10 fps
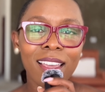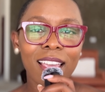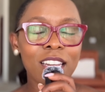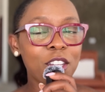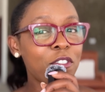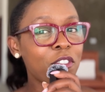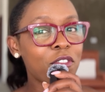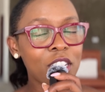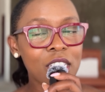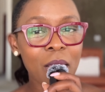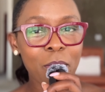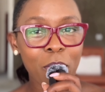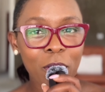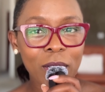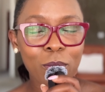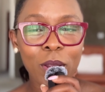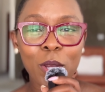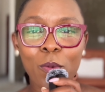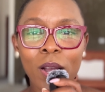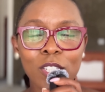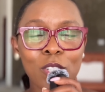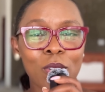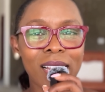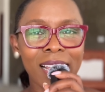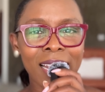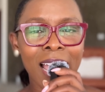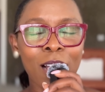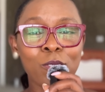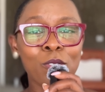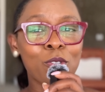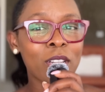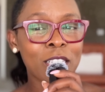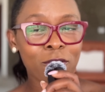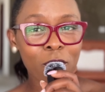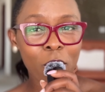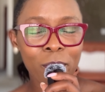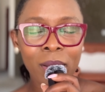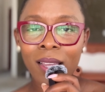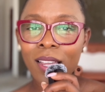And if you've reached a point where you want to learn how to transform